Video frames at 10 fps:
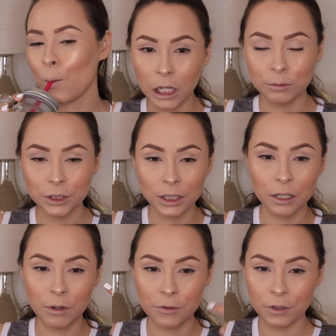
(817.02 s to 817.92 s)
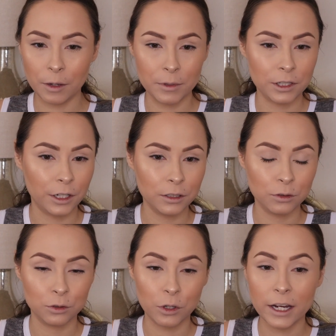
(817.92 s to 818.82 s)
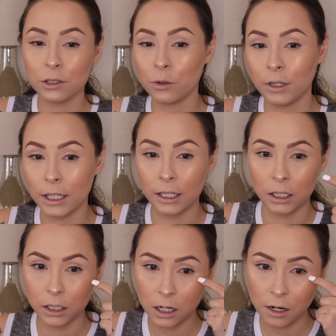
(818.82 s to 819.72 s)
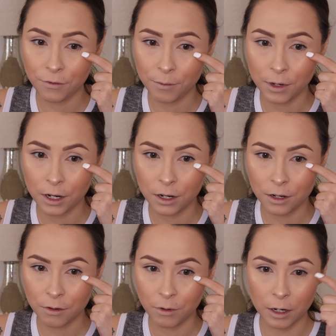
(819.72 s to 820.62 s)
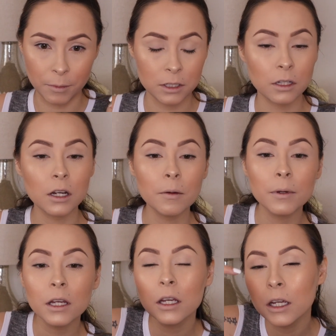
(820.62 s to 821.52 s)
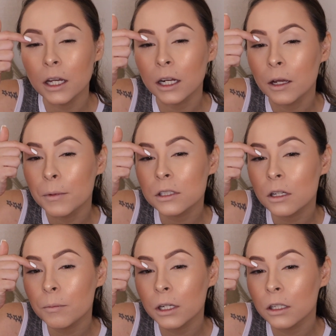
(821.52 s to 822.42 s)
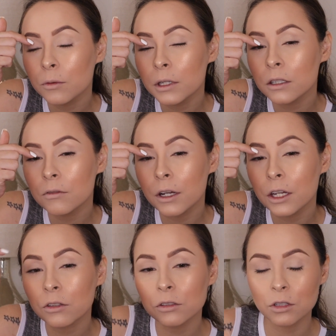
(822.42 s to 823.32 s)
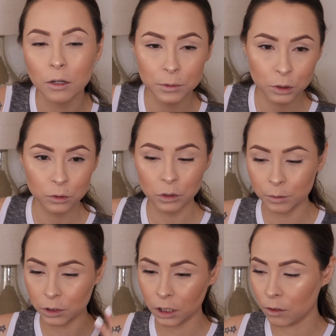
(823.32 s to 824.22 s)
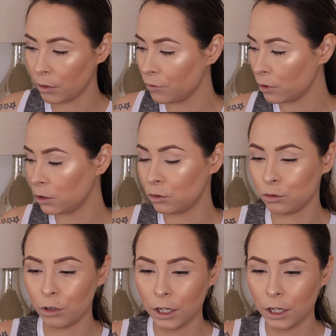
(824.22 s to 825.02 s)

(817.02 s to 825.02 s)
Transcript: I'm just gonna wait for the mascara to dry so I can clean it from here where I messed up. And I messed up a little bit right here in the top too, so I'm just gonna wait for it to